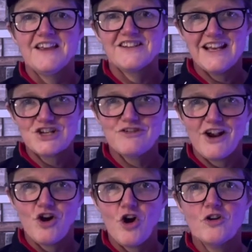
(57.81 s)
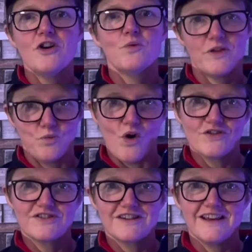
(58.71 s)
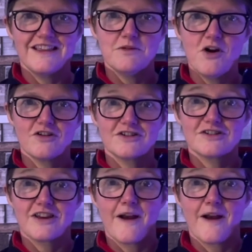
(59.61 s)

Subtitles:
So let's crack on with What's in the Box.